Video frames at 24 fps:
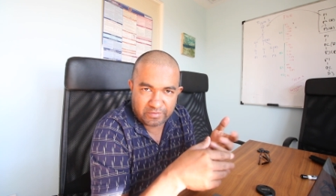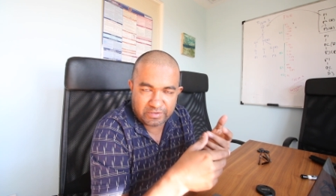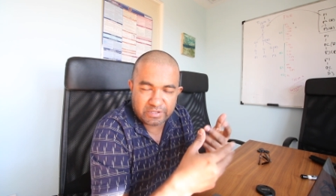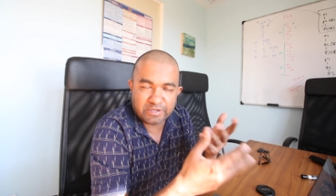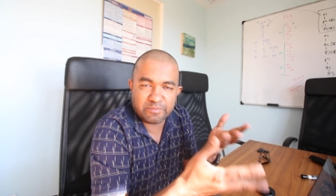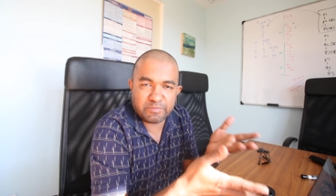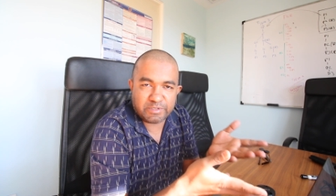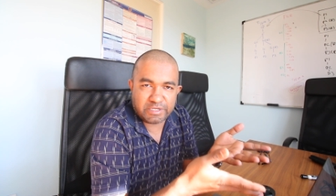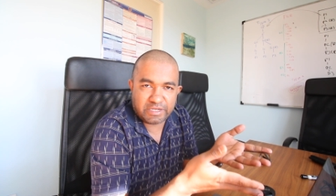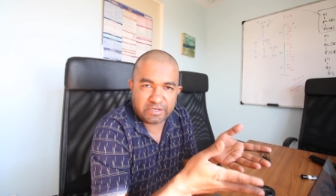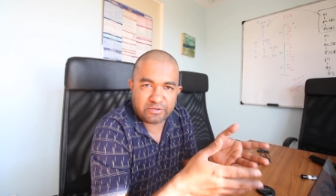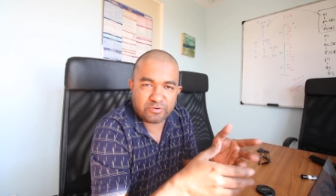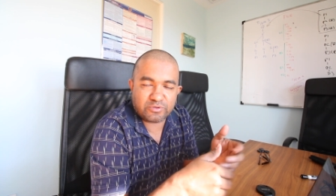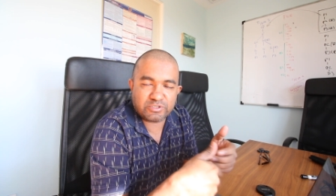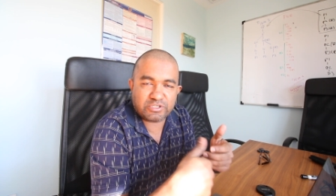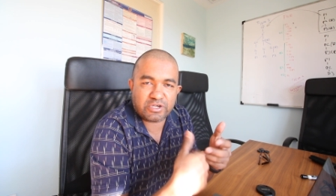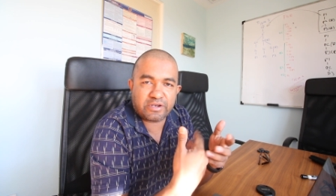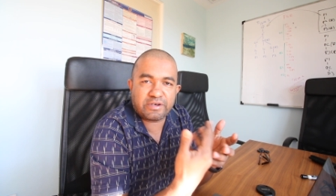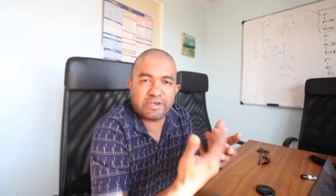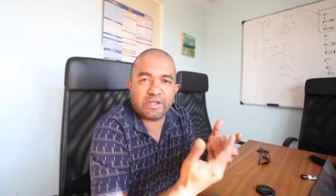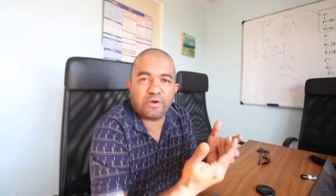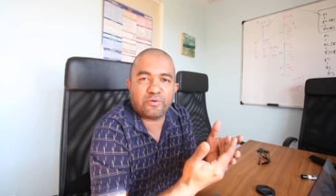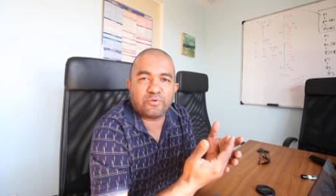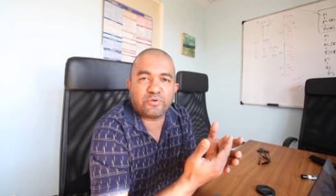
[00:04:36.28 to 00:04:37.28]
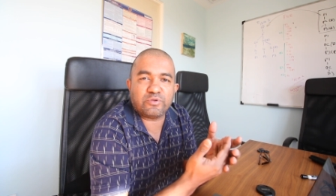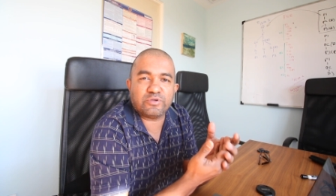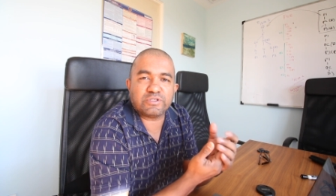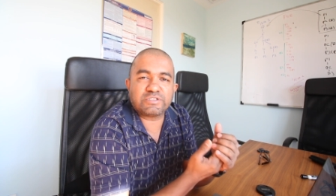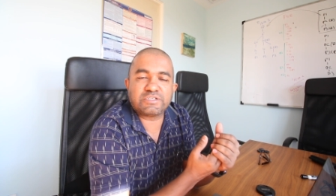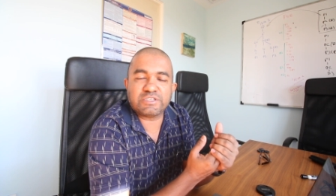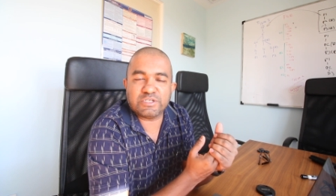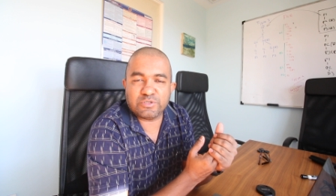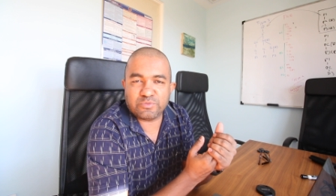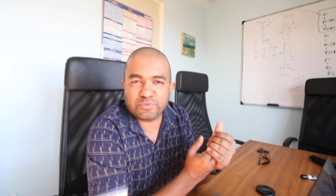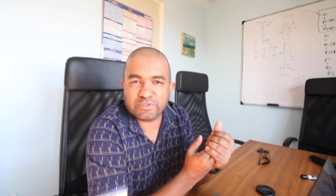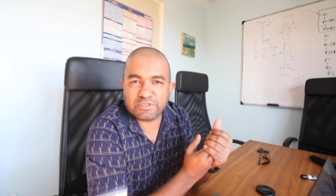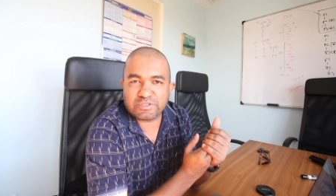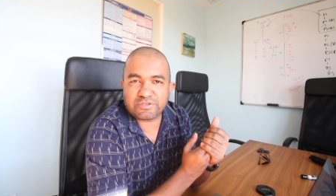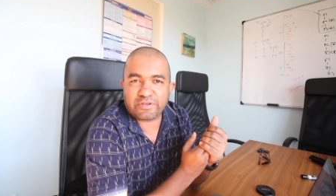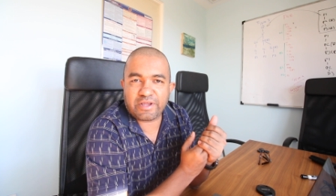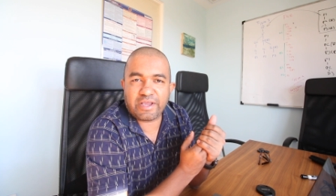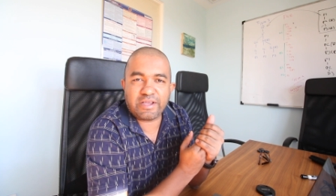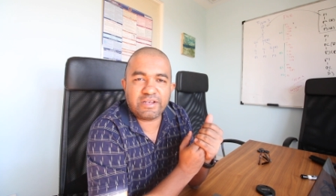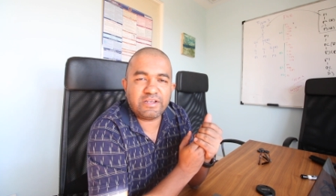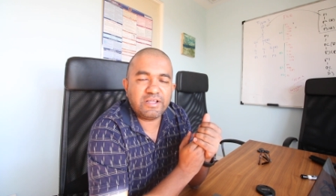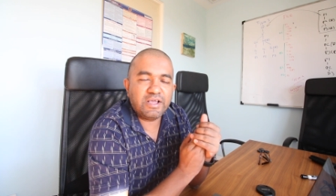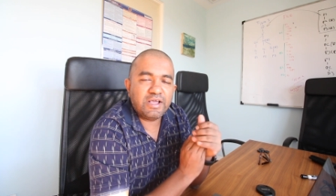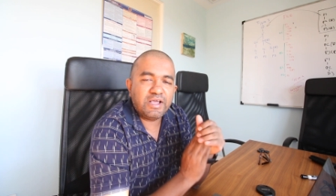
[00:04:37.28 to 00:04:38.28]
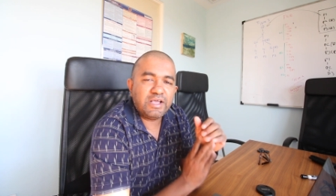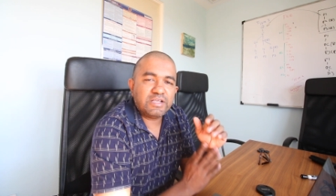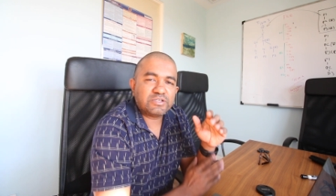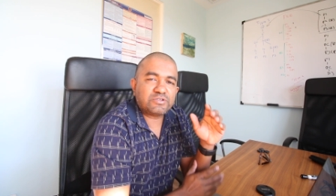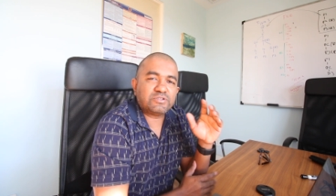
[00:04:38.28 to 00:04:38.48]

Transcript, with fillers: terminate or shut down your service, right?